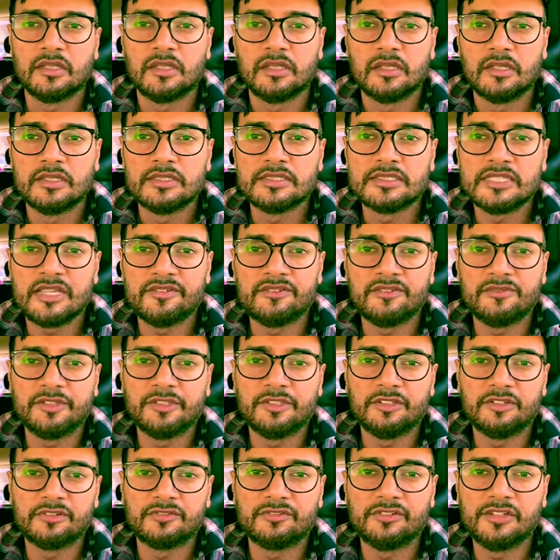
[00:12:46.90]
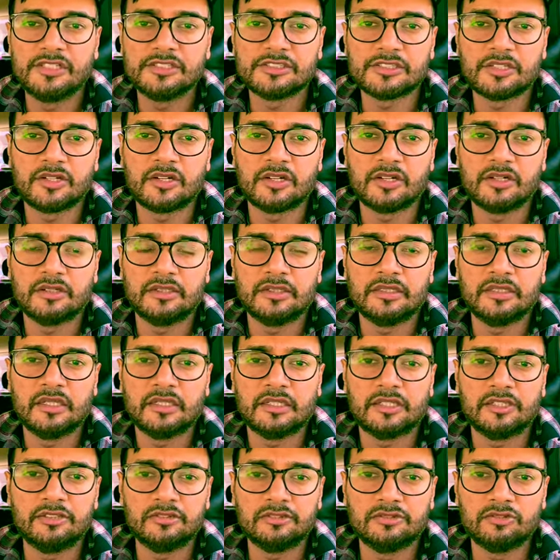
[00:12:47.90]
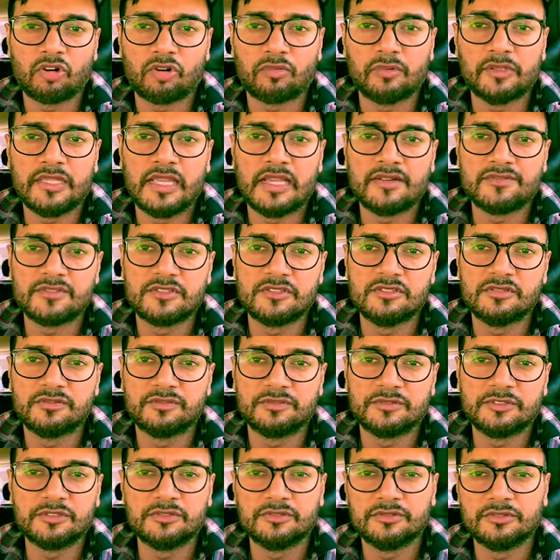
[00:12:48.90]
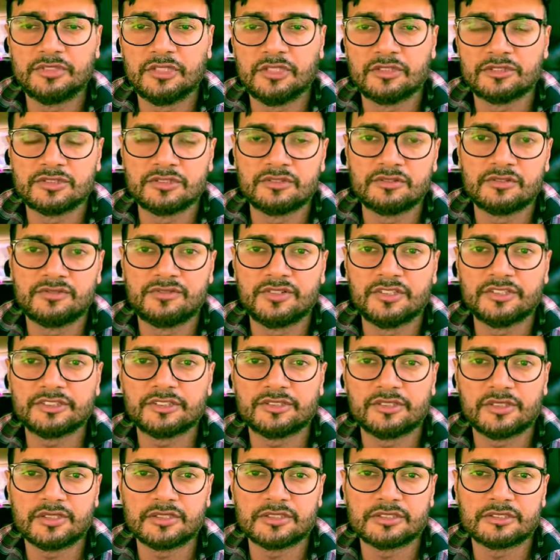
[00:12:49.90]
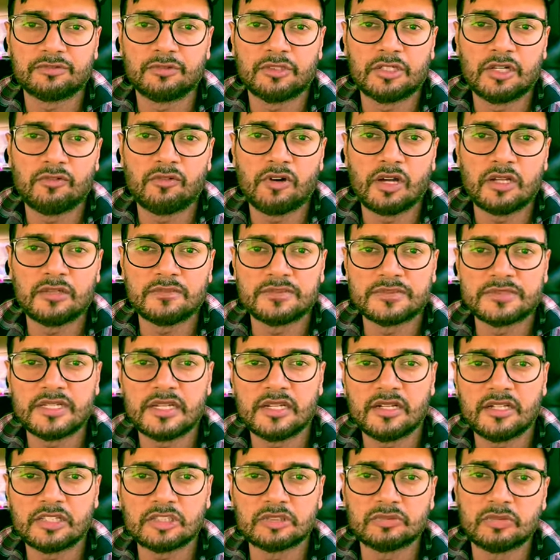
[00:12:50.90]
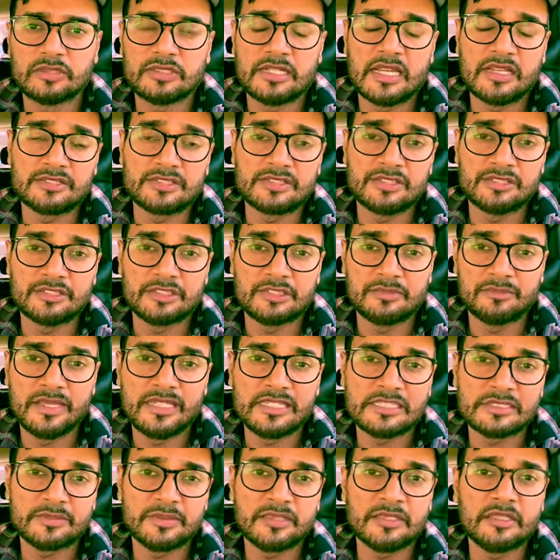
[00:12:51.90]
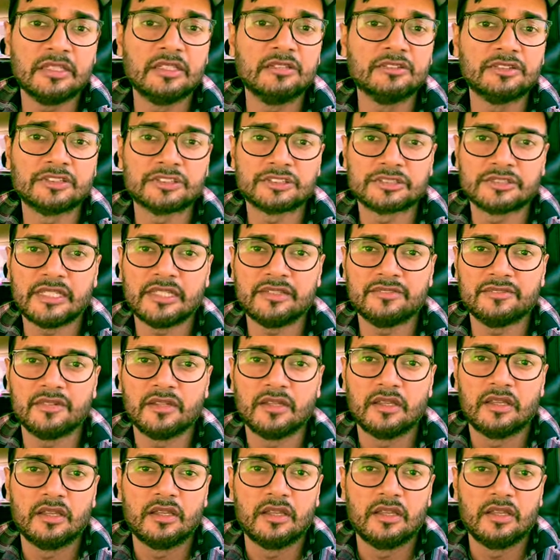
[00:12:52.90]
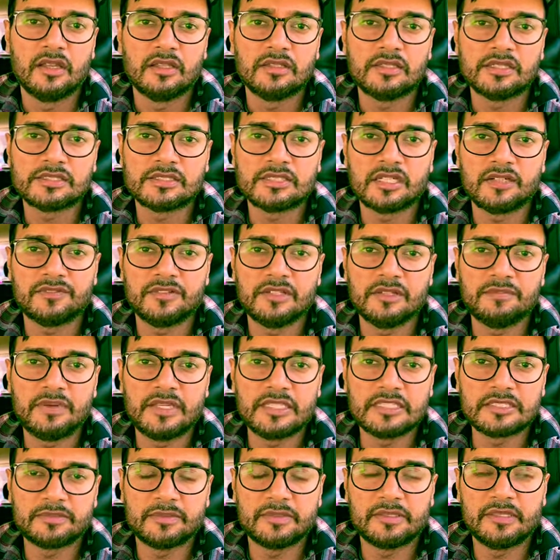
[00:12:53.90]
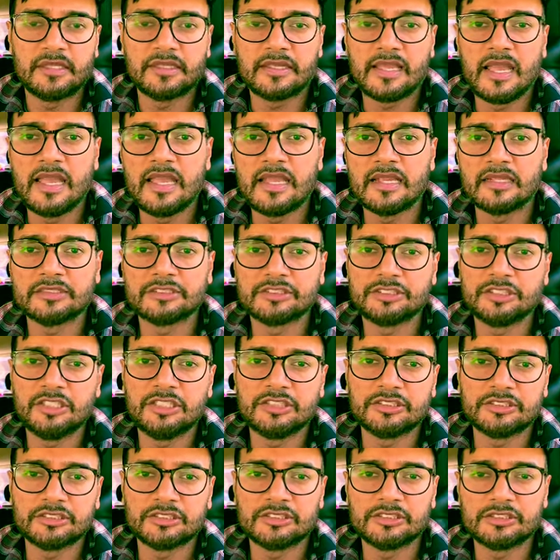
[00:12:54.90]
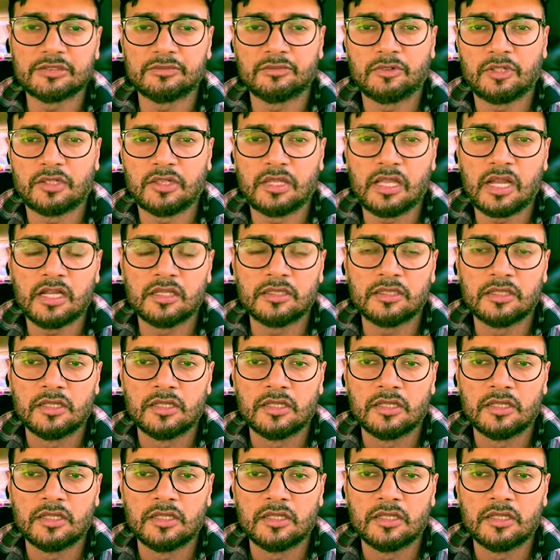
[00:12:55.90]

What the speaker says: save them in your freezer. You normally have two refrigerators, one upstairs, one downstairs in the basement, and you would just save the stuff in the basement like eggs, cheeses, and whatnot.